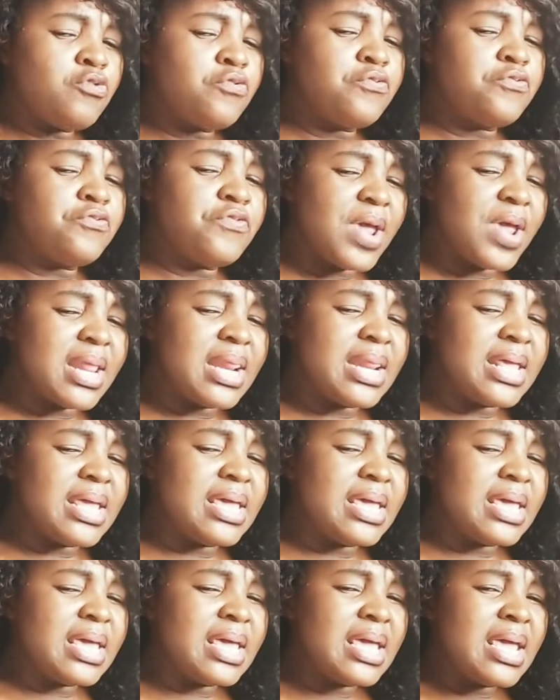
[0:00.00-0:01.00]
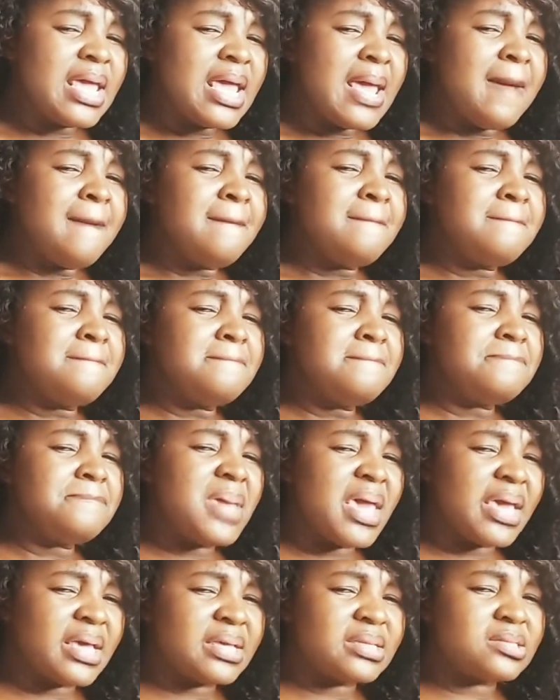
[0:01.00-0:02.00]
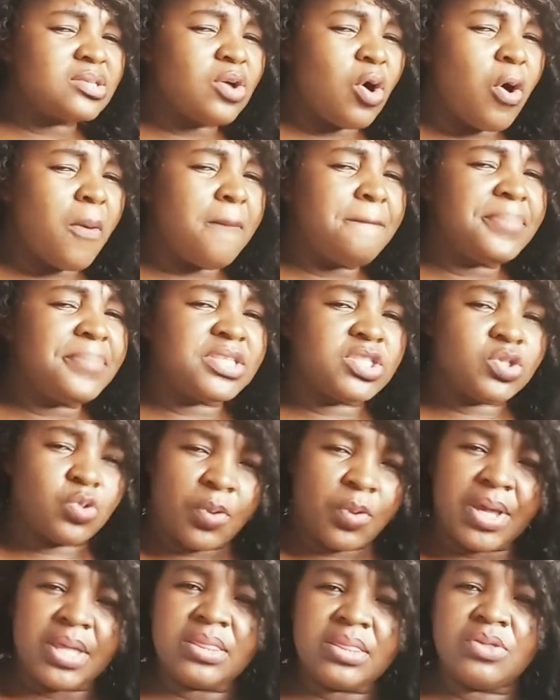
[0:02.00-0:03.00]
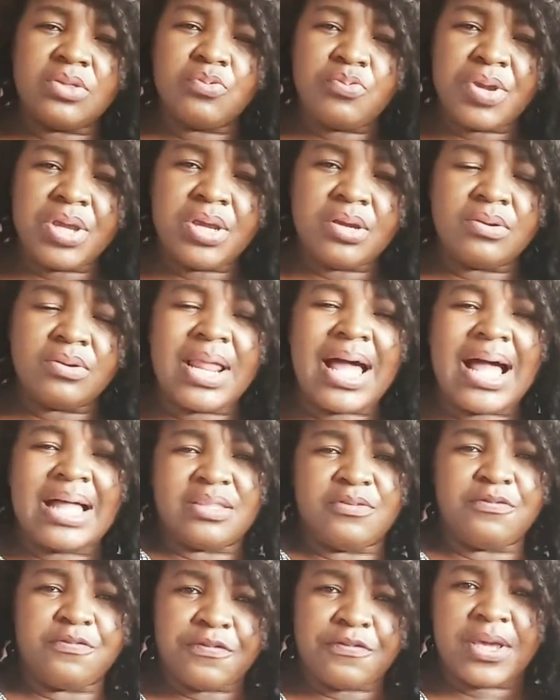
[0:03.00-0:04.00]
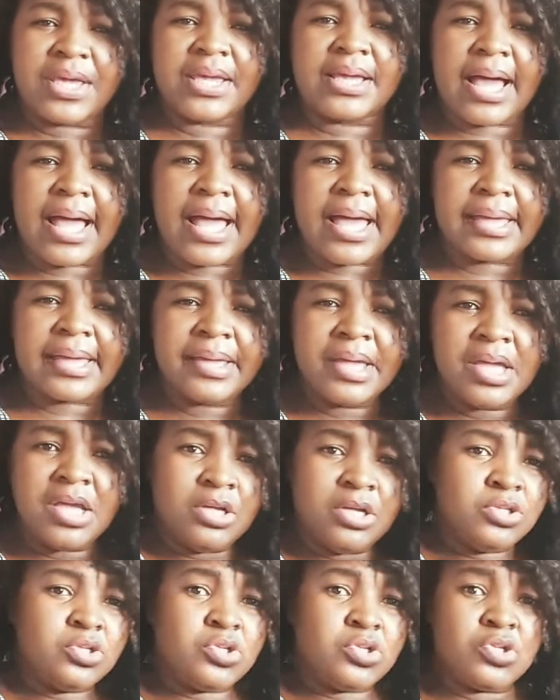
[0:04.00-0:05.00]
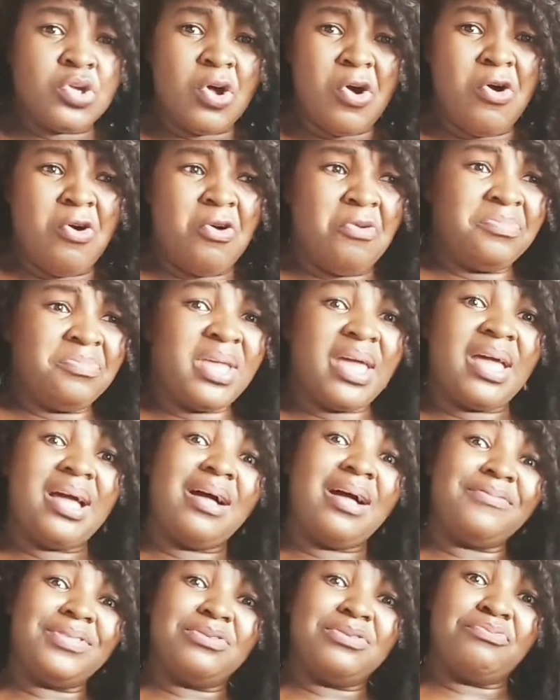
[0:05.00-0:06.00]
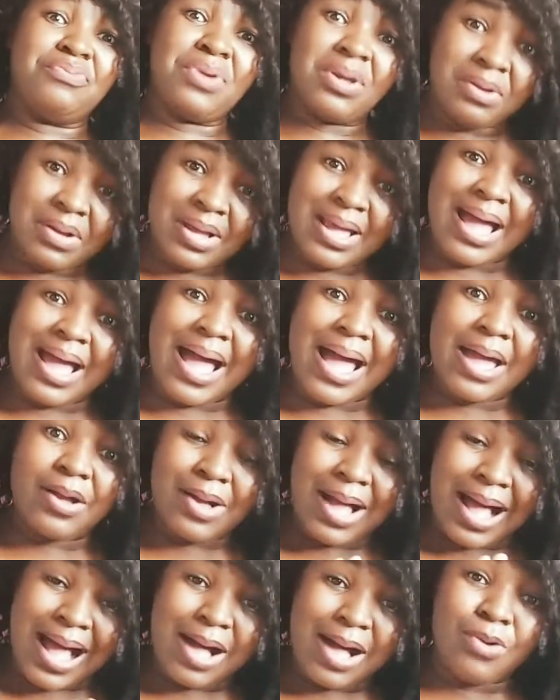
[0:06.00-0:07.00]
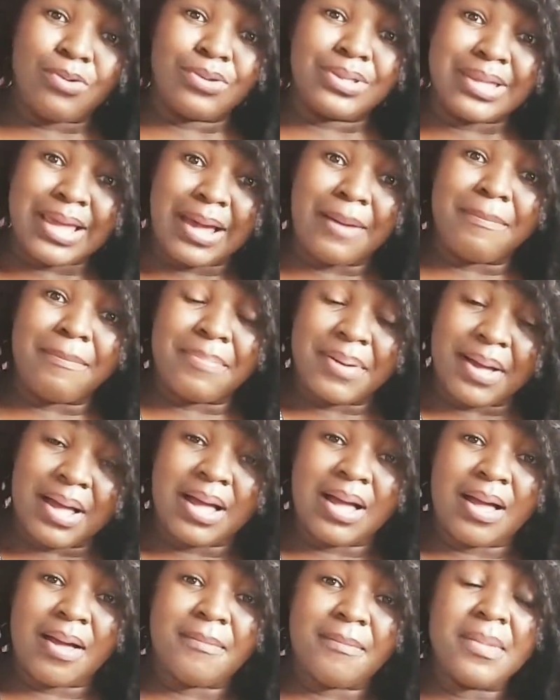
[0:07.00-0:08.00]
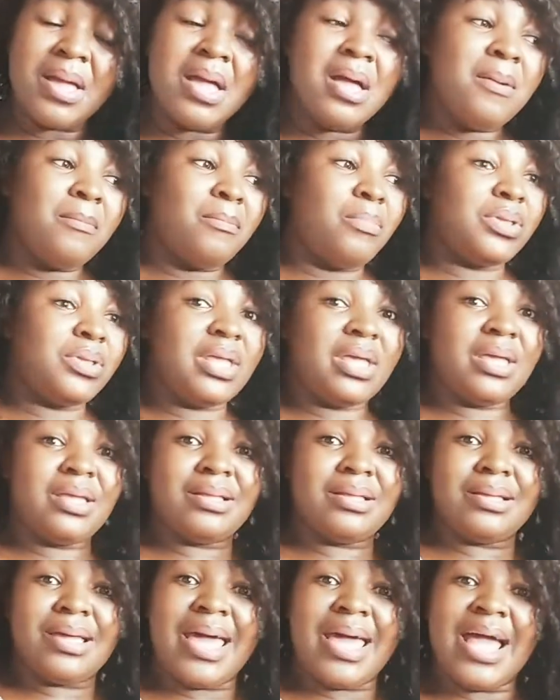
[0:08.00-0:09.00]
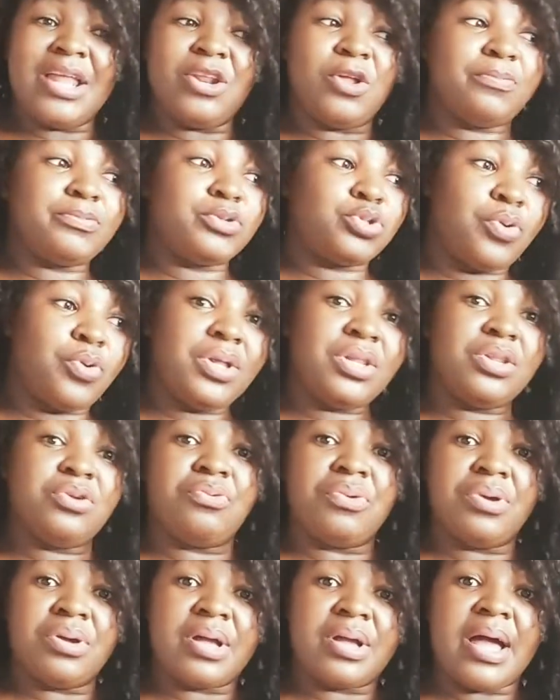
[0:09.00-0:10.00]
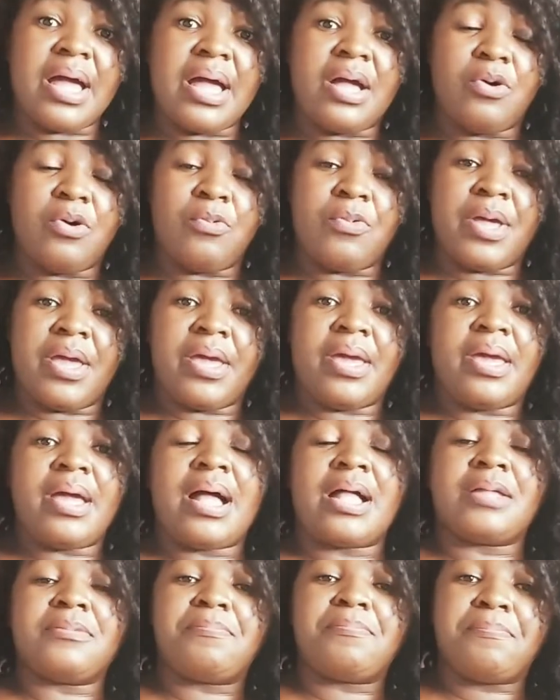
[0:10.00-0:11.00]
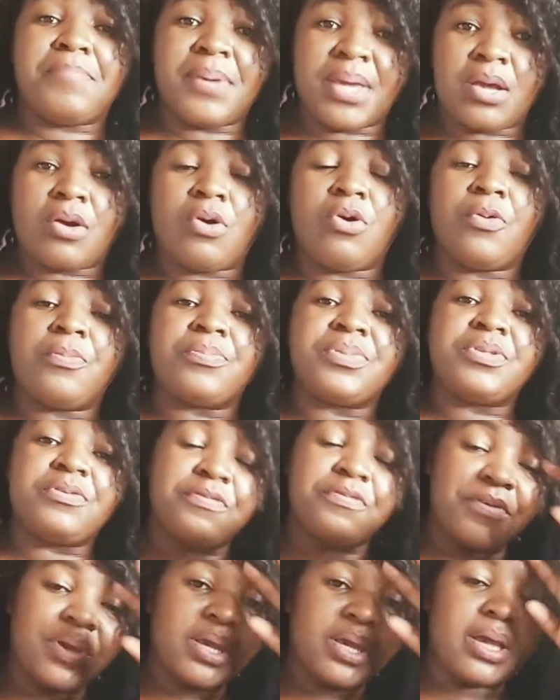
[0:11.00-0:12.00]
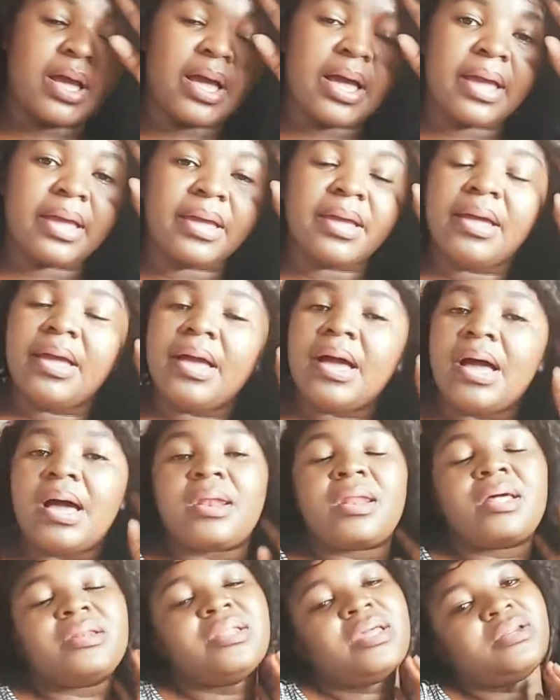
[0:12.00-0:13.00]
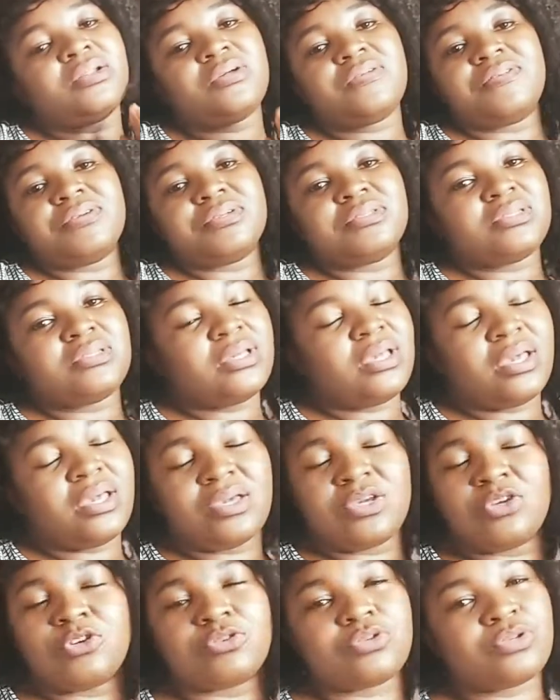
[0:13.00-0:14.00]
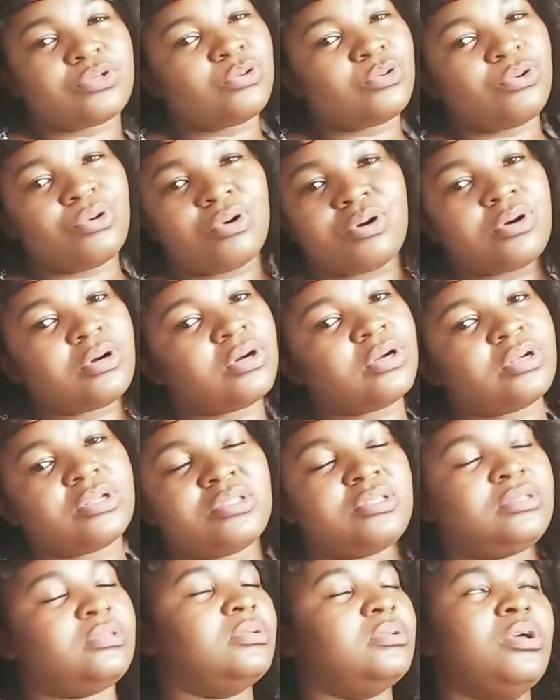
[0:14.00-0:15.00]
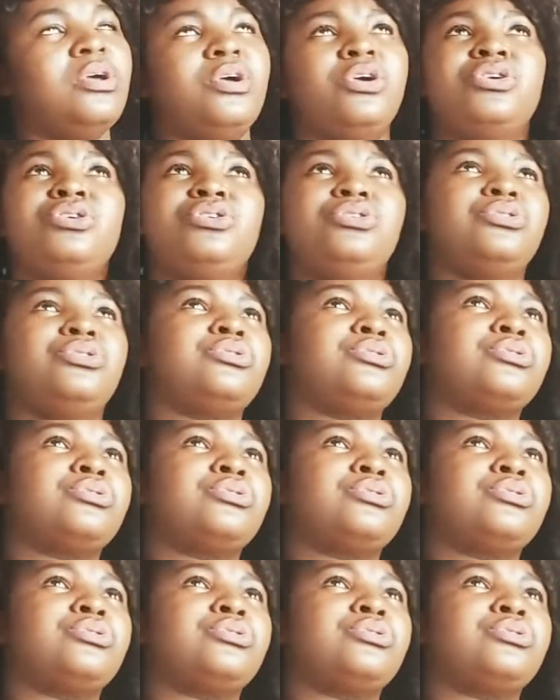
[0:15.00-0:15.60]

really mix up between the real and the fake guy. Some, they have the real guy on their palm, but they end up throwing the real guy away and pick up the fake guy. And at the end of the day, you're so hurt, you're